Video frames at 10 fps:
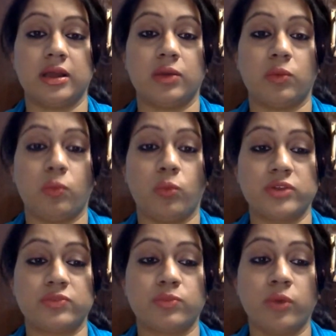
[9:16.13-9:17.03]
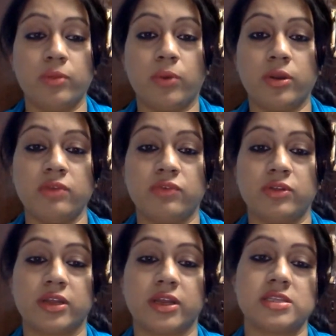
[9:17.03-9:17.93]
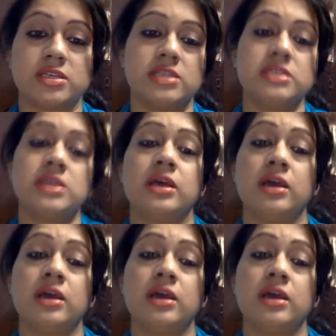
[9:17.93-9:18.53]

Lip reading: what is more important for the kids is,